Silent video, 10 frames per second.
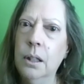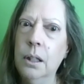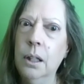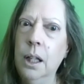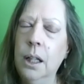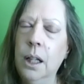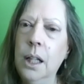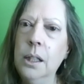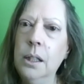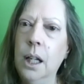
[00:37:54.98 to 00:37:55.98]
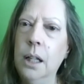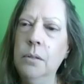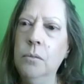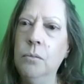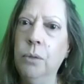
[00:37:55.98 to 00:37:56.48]

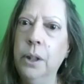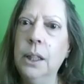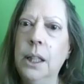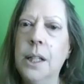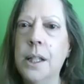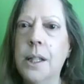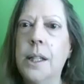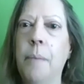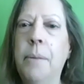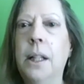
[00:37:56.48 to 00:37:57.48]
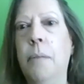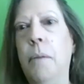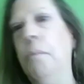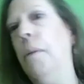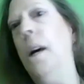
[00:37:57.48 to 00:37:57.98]
And really, is this something that
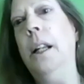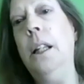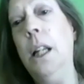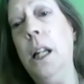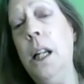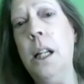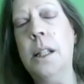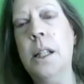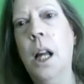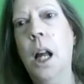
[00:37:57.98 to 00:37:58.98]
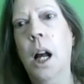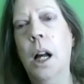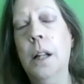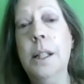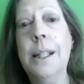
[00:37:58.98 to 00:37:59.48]
my body needs?
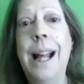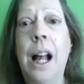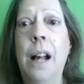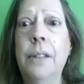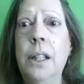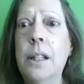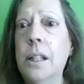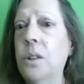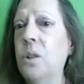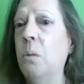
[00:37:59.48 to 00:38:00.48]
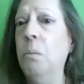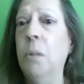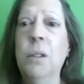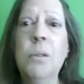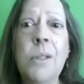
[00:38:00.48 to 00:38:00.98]
Does it have the essential
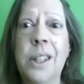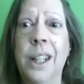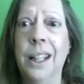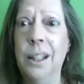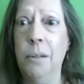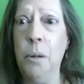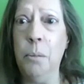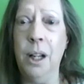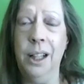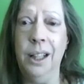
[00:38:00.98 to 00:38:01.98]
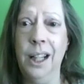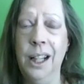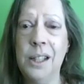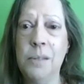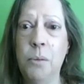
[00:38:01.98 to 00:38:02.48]
minerals in it that my body
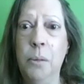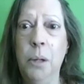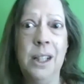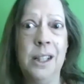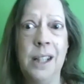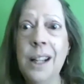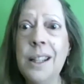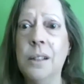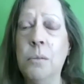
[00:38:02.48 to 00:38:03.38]
needs? Well, maybe it doesn't.